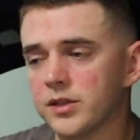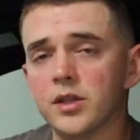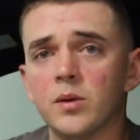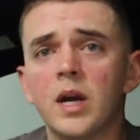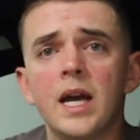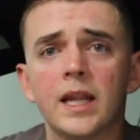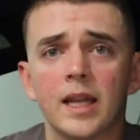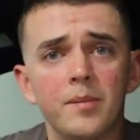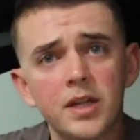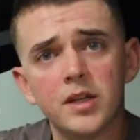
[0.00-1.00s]
So
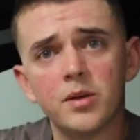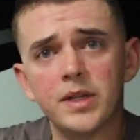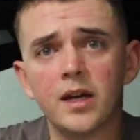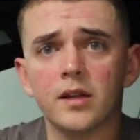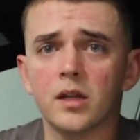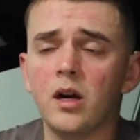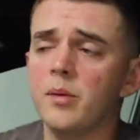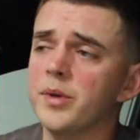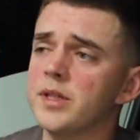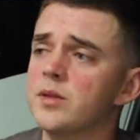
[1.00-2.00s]
let me know down in the
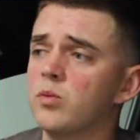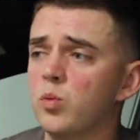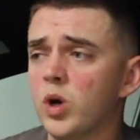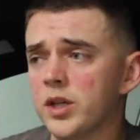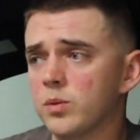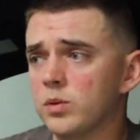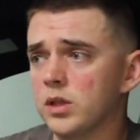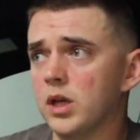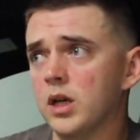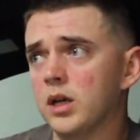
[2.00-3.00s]
comments what you would,